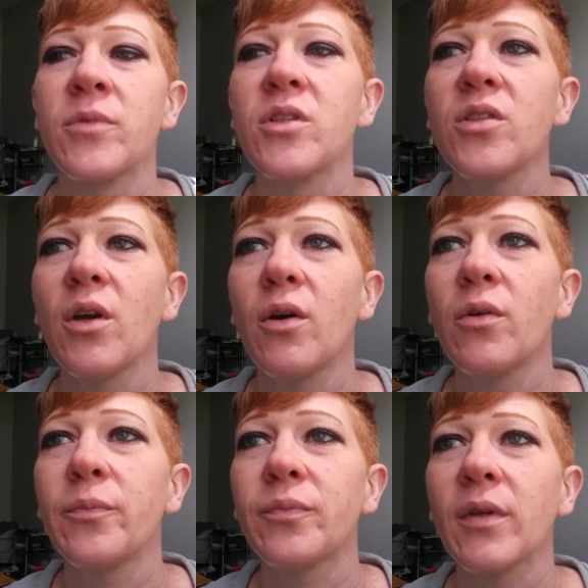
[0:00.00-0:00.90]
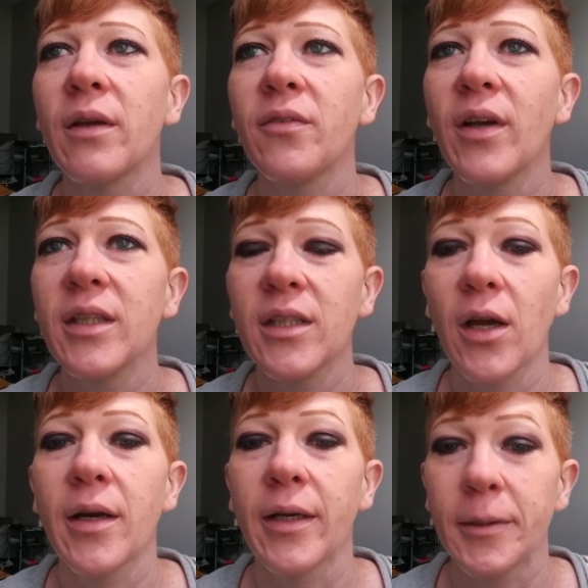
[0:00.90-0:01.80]
So I finally
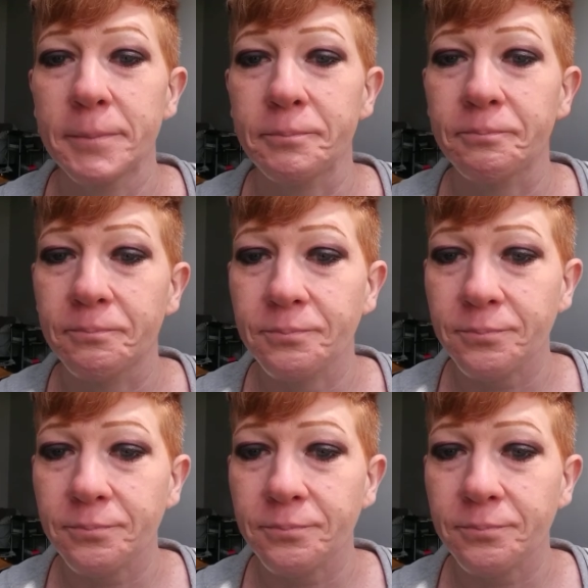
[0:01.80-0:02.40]
got up